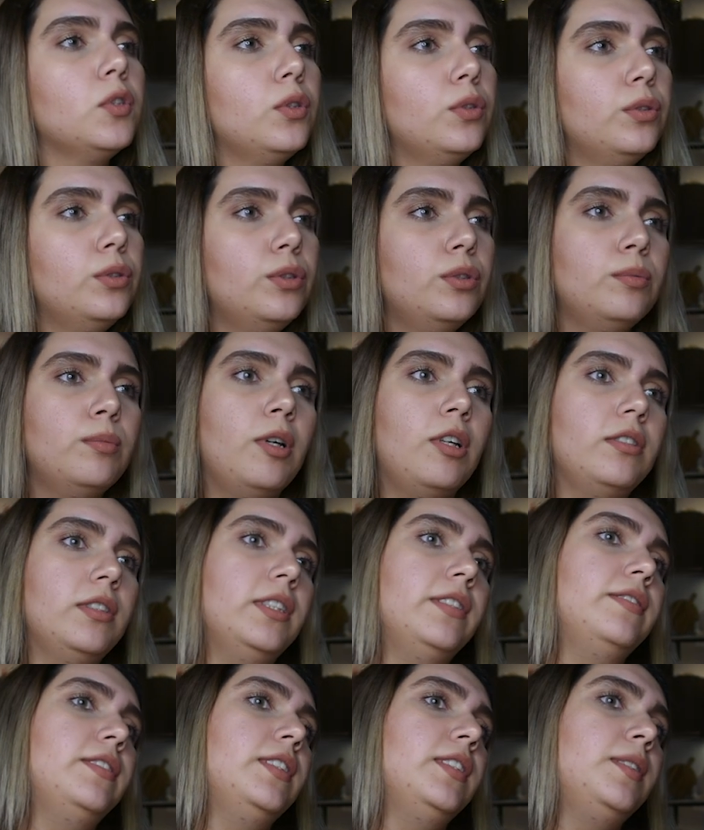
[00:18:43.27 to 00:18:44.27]
Ooh,
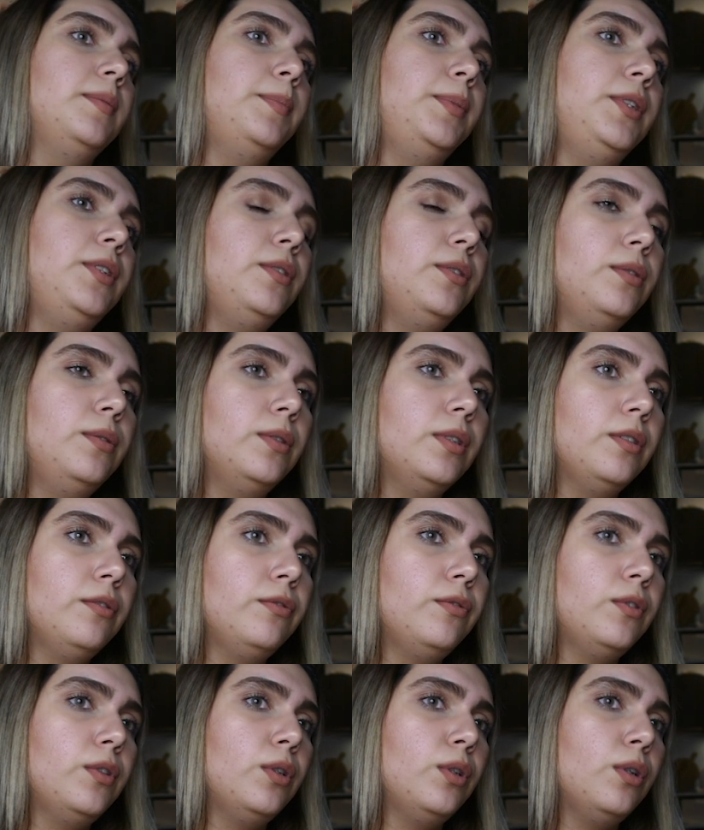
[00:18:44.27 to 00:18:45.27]
Maldives is
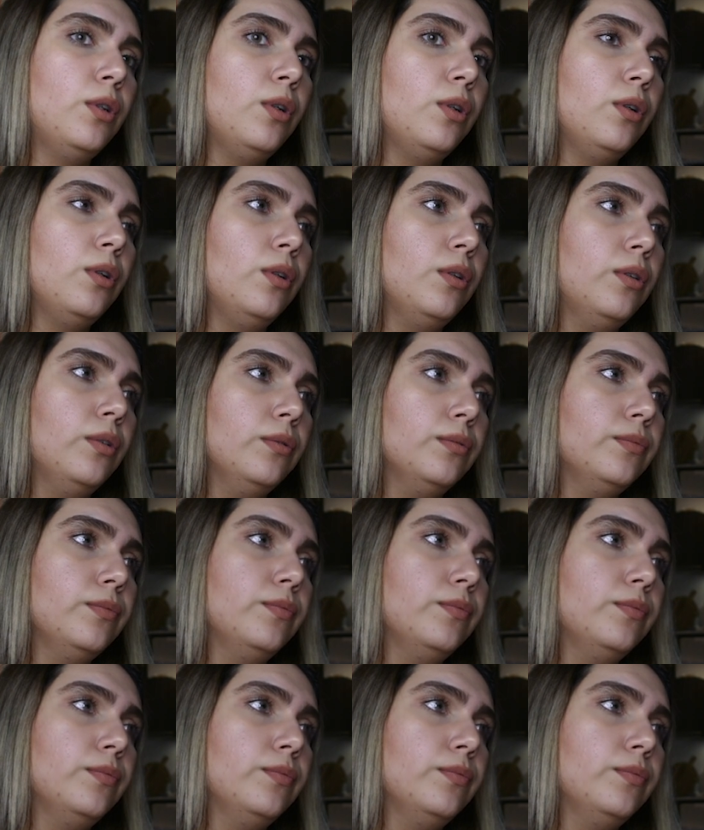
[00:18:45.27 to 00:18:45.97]
beautiful.